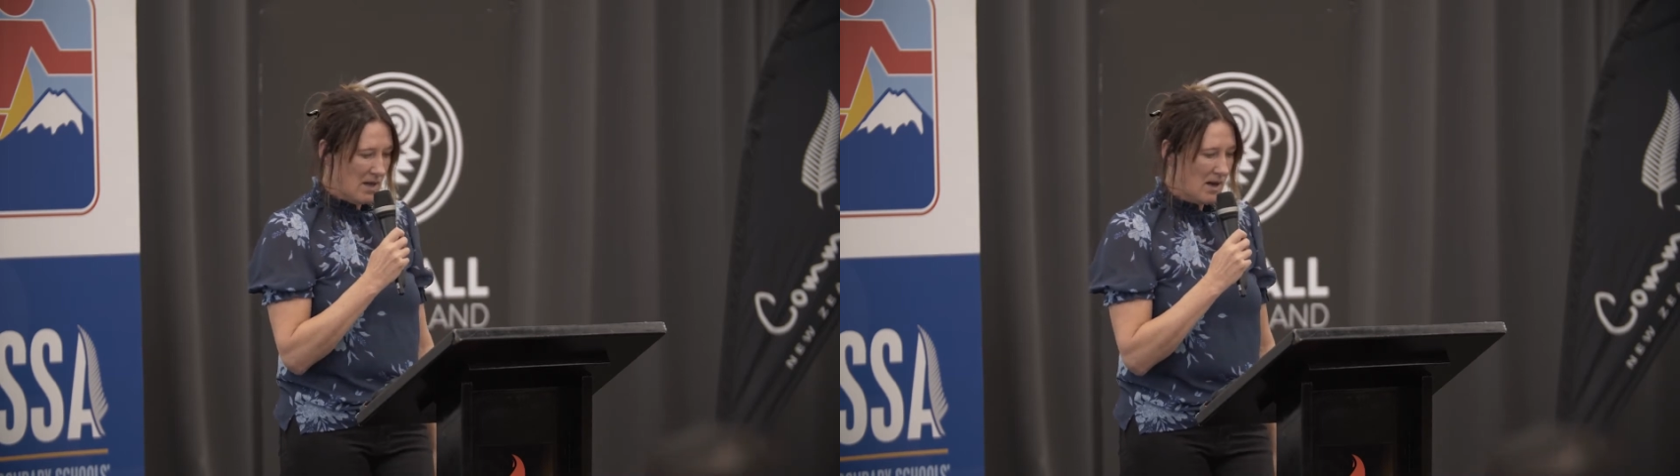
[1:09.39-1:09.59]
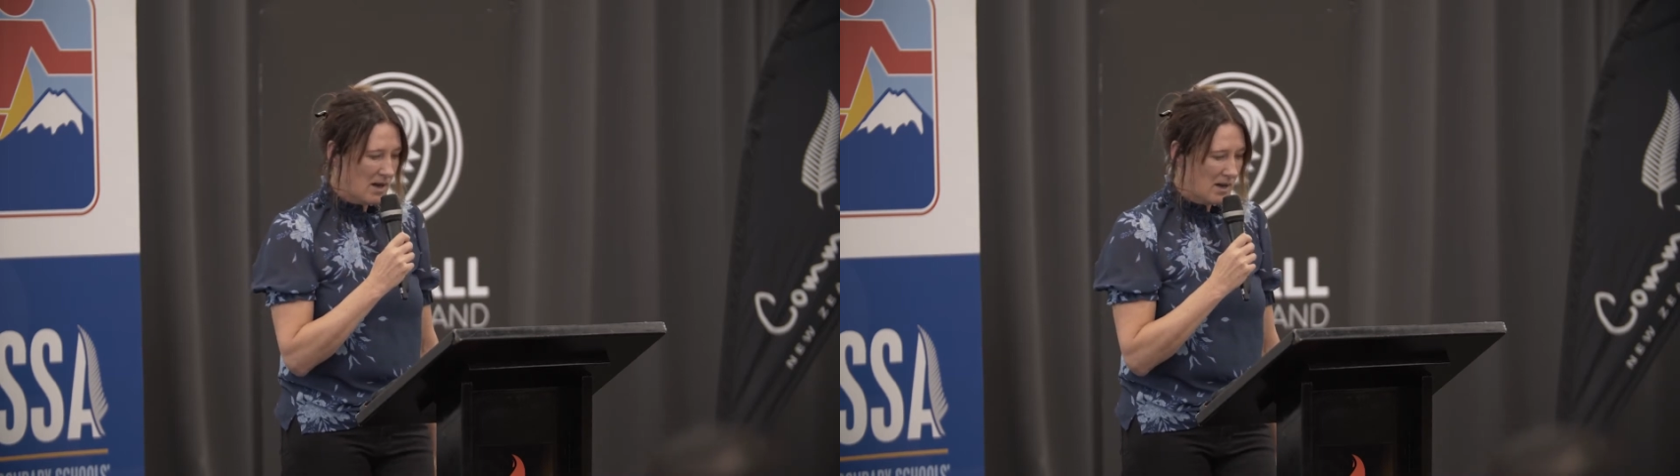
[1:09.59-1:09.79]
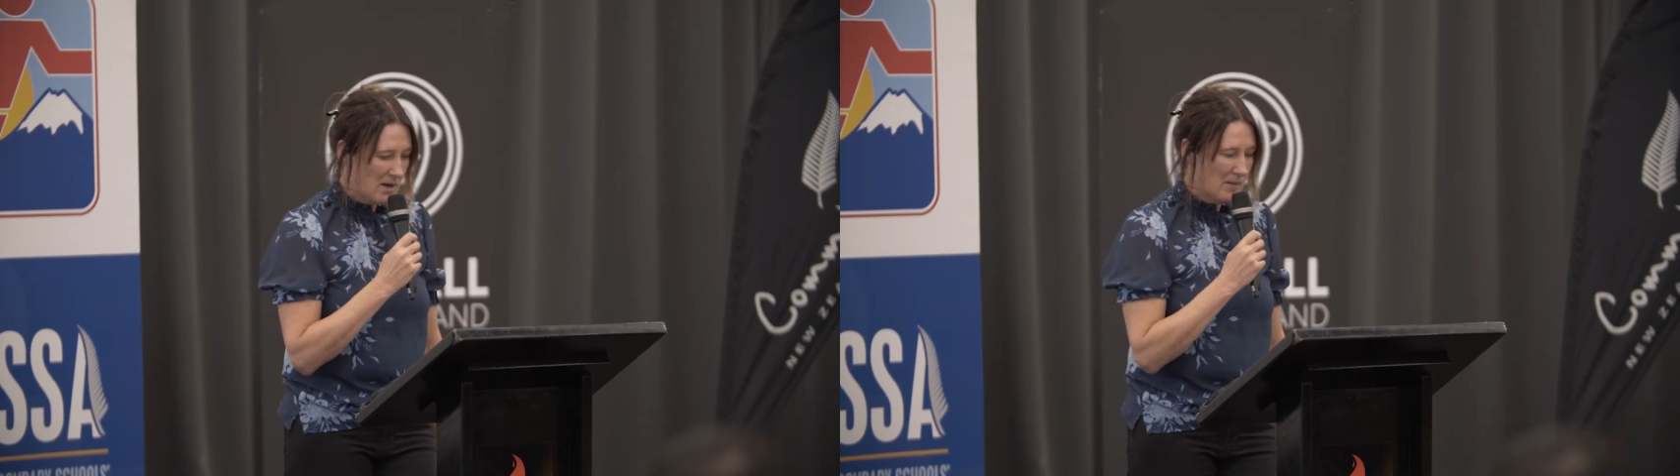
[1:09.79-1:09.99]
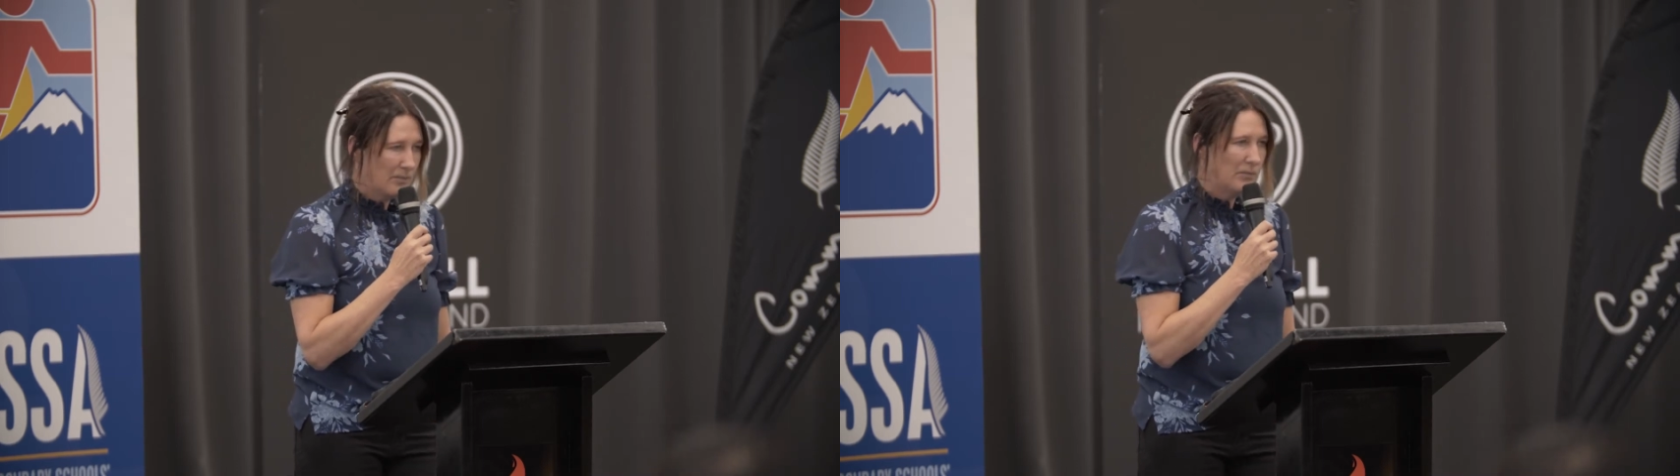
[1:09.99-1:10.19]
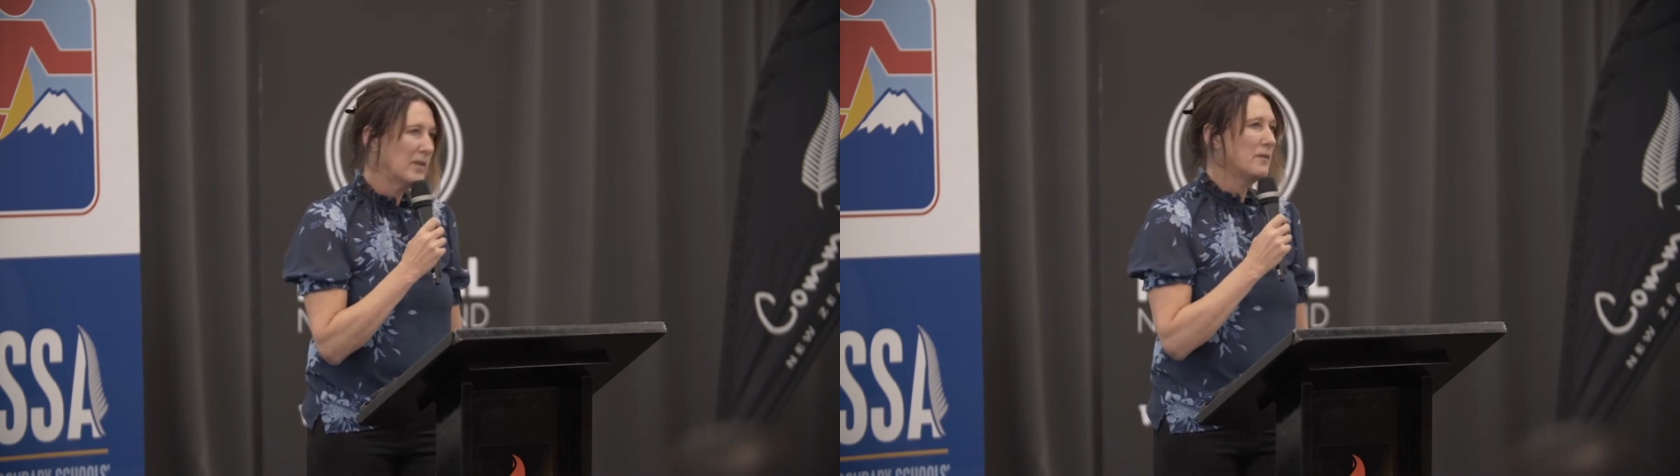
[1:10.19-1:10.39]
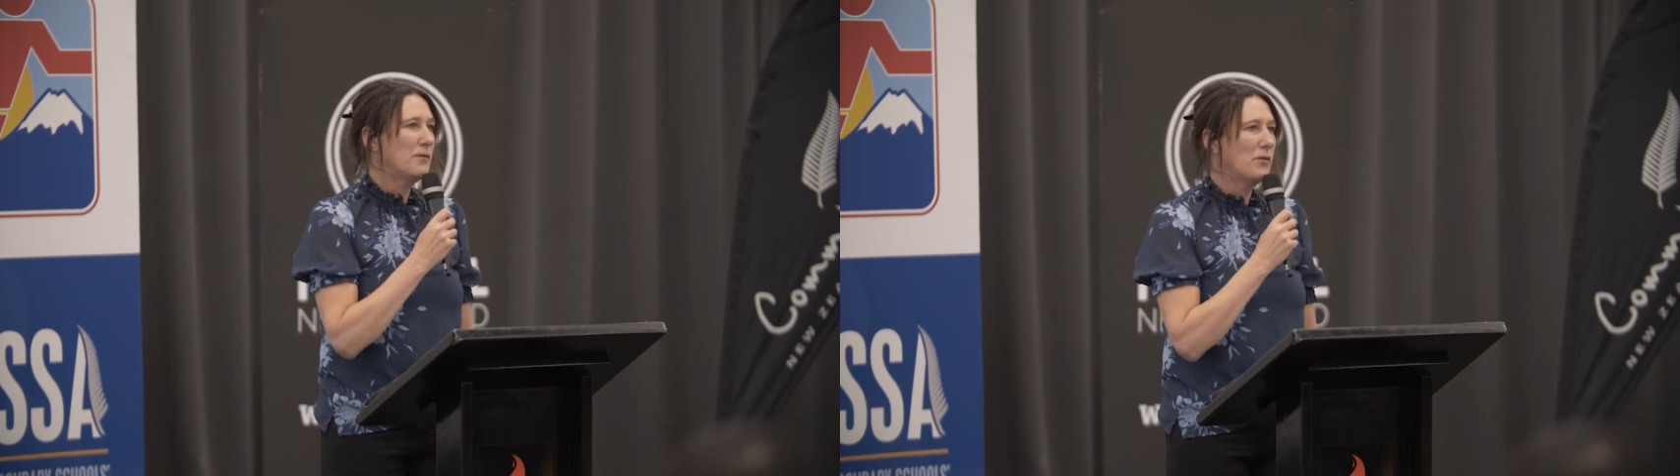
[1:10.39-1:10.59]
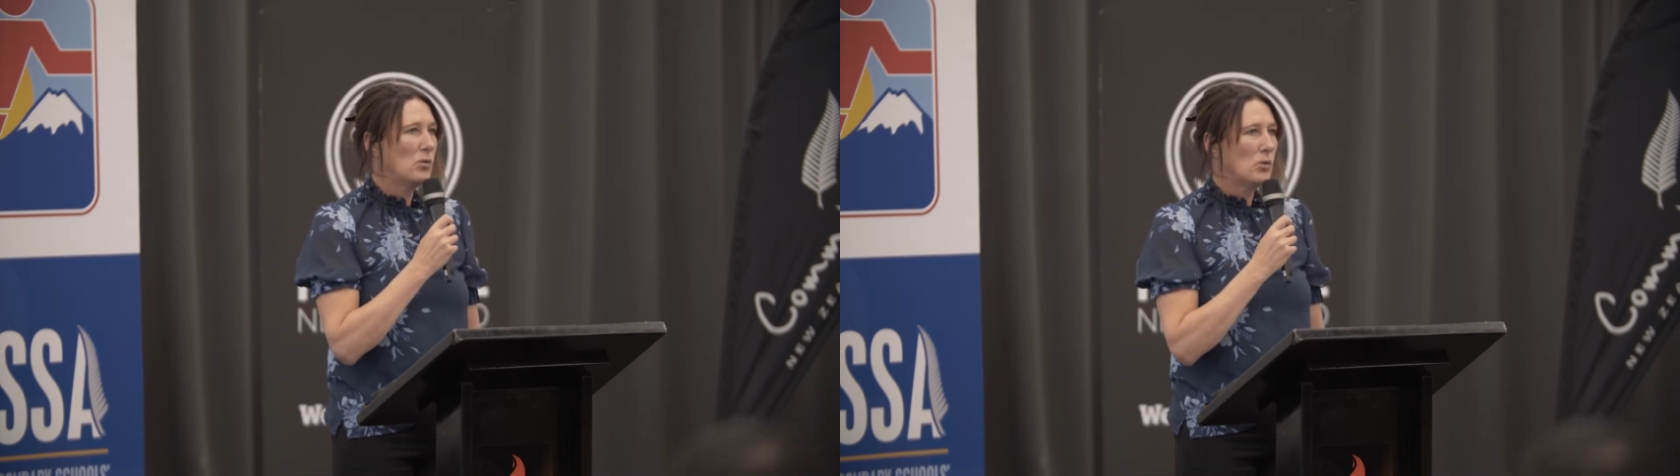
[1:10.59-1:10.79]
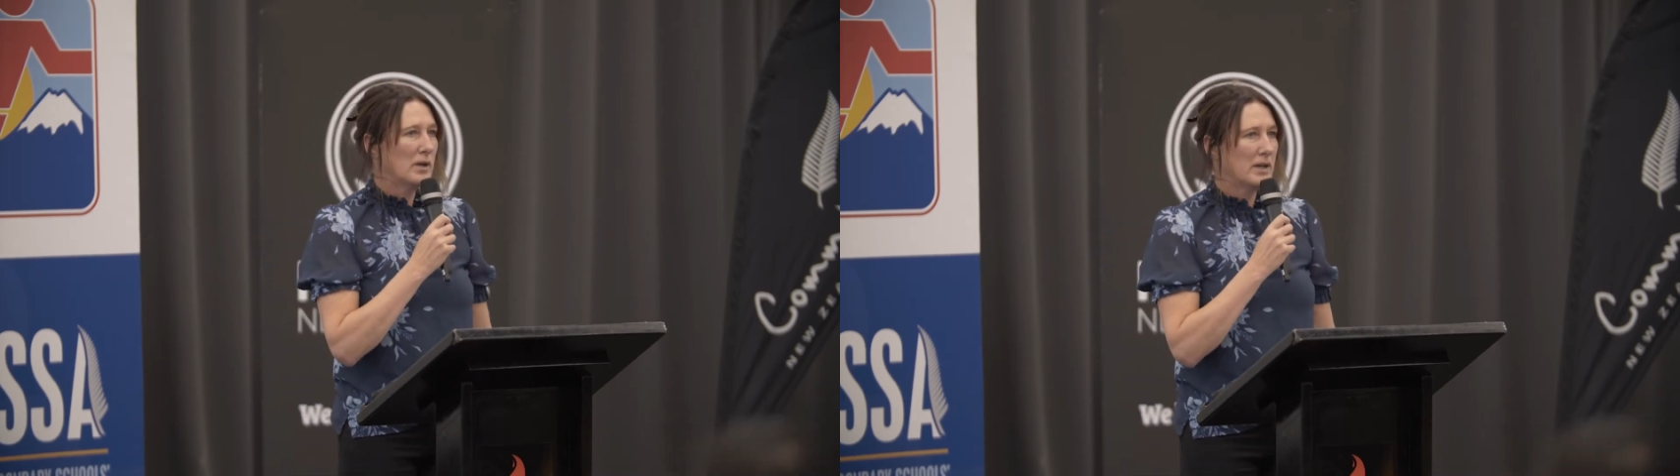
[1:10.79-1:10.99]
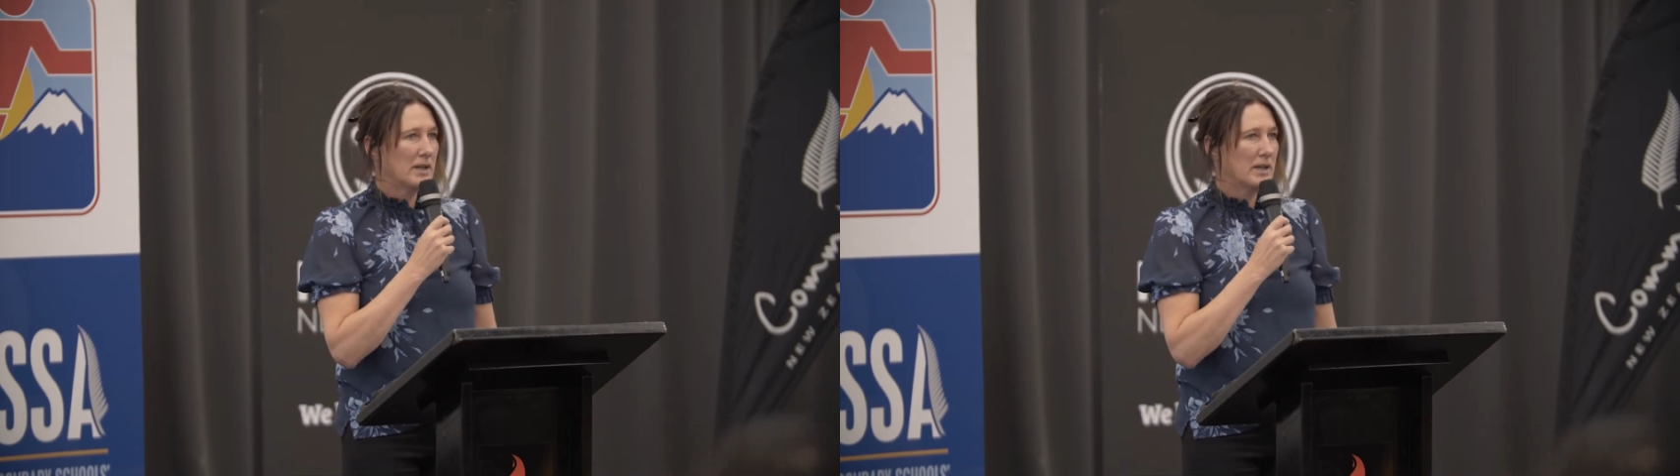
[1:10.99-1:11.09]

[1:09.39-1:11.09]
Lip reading: For